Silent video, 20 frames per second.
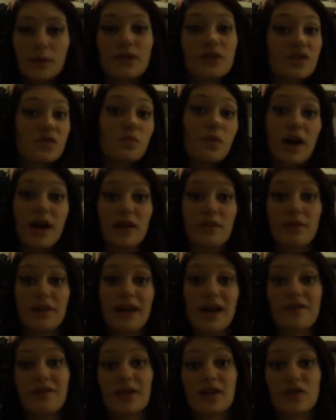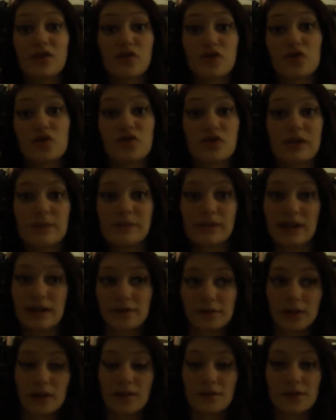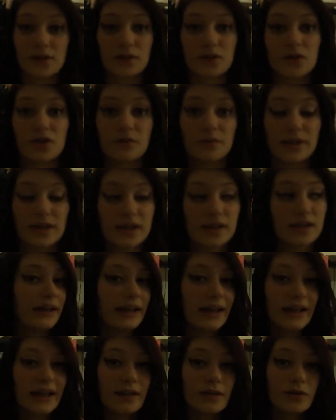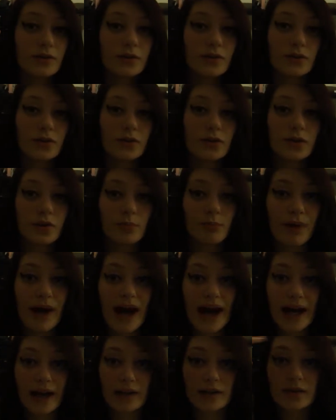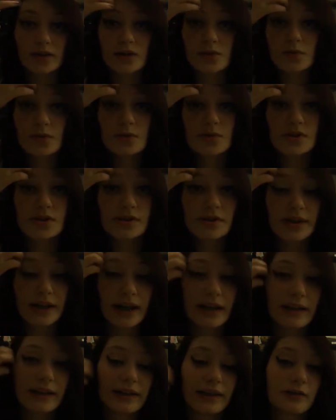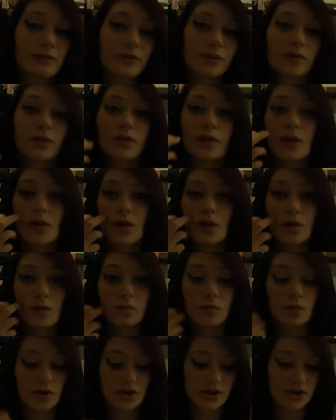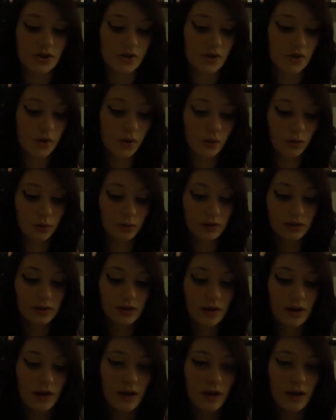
which is why I only have like two strips left after two weeks. In your pack you also get given what is called